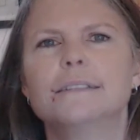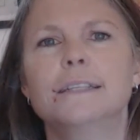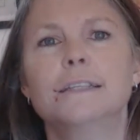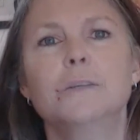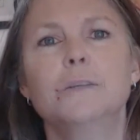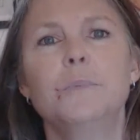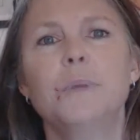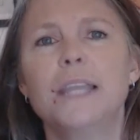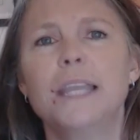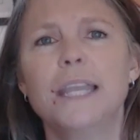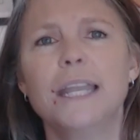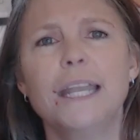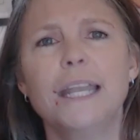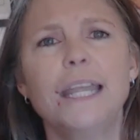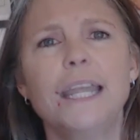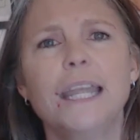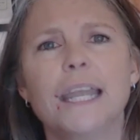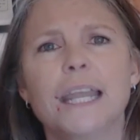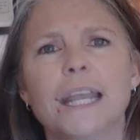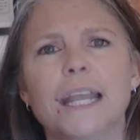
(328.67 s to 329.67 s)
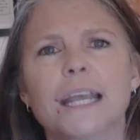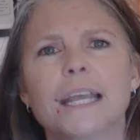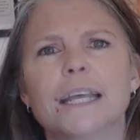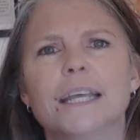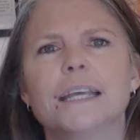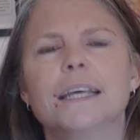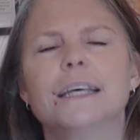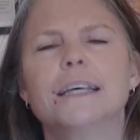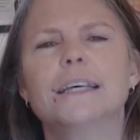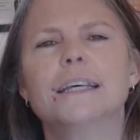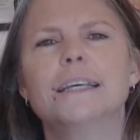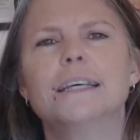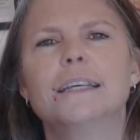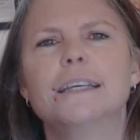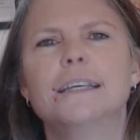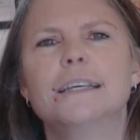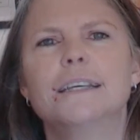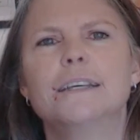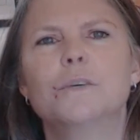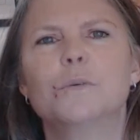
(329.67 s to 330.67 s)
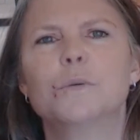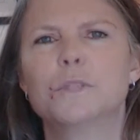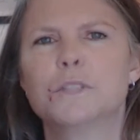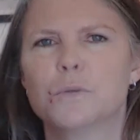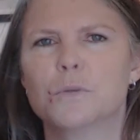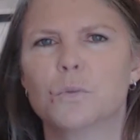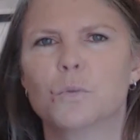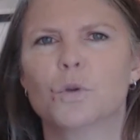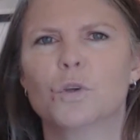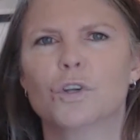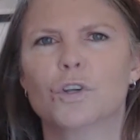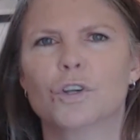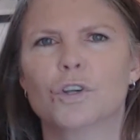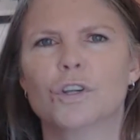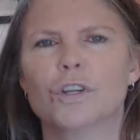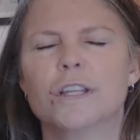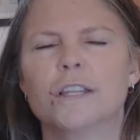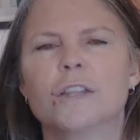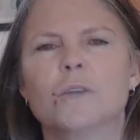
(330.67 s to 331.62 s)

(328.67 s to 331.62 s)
In the beginning was the word,